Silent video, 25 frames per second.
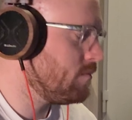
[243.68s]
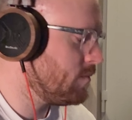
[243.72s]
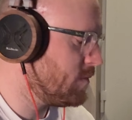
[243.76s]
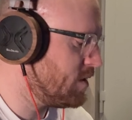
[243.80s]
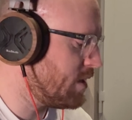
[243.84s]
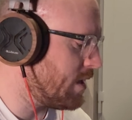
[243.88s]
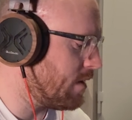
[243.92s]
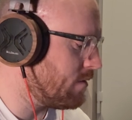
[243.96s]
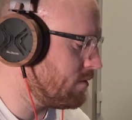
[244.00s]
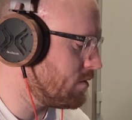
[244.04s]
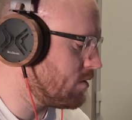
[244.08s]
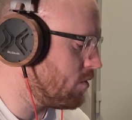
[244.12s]

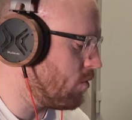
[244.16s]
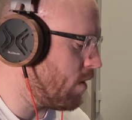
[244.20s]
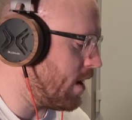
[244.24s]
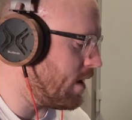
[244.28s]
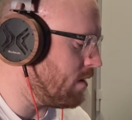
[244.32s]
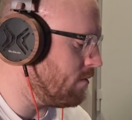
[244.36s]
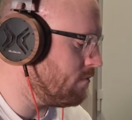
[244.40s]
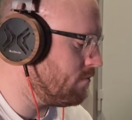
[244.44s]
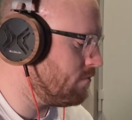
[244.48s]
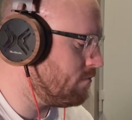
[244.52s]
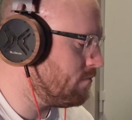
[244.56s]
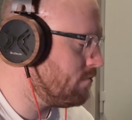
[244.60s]
Sounds
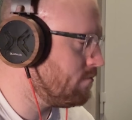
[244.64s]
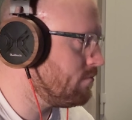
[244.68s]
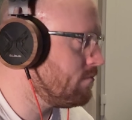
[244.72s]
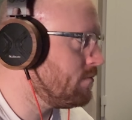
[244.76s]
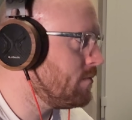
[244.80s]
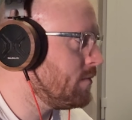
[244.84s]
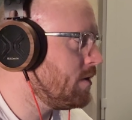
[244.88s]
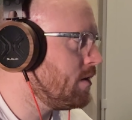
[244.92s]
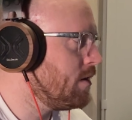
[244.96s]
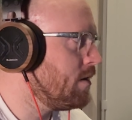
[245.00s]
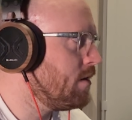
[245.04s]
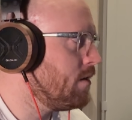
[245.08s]
great
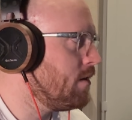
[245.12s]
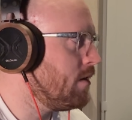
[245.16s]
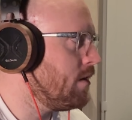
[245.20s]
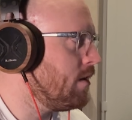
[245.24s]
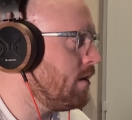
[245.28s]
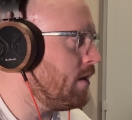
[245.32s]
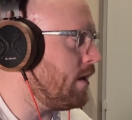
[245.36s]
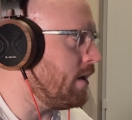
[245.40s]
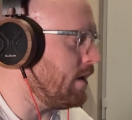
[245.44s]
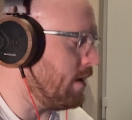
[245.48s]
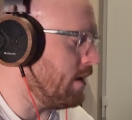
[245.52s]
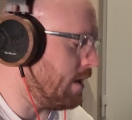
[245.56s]

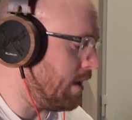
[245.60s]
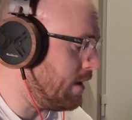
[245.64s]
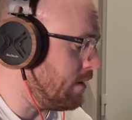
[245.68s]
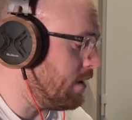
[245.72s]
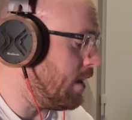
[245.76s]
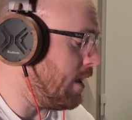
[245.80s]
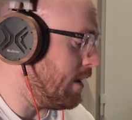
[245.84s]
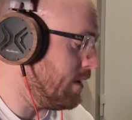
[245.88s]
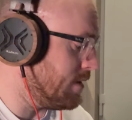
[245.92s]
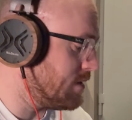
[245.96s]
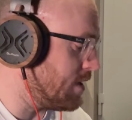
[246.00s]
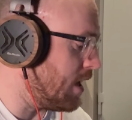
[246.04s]

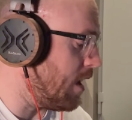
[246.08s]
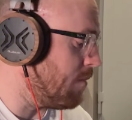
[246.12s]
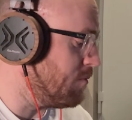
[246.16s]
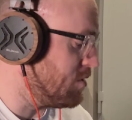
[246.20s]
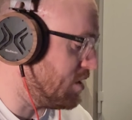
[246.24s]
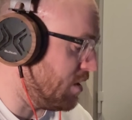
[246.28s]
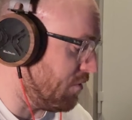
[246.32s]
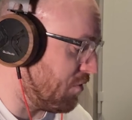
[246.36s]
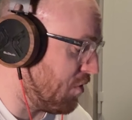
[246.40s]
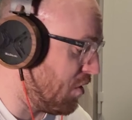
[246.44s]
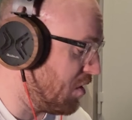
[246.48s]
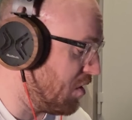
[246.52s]
in
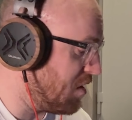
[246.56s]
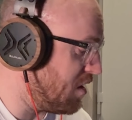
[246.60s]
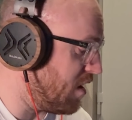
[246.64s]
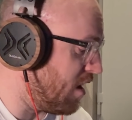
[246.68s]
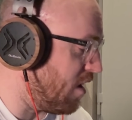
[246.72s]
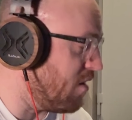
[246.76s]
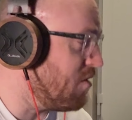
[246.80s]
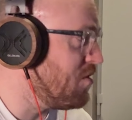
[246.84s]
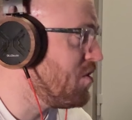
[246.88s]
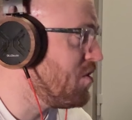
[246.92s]
terms of, you know,